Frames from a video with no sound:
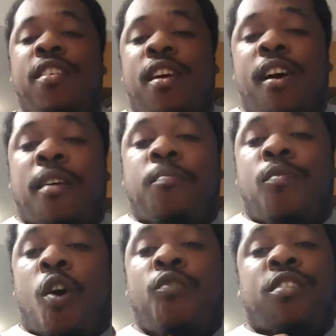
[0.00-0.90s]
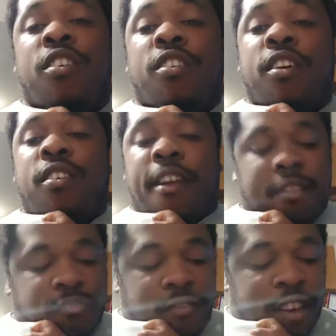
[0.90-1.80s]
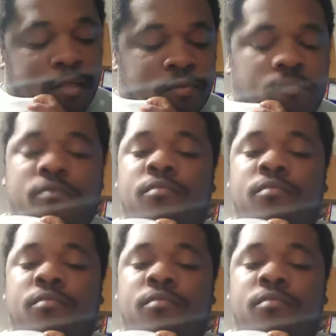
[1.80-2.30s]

didn't overcook it. Like, so that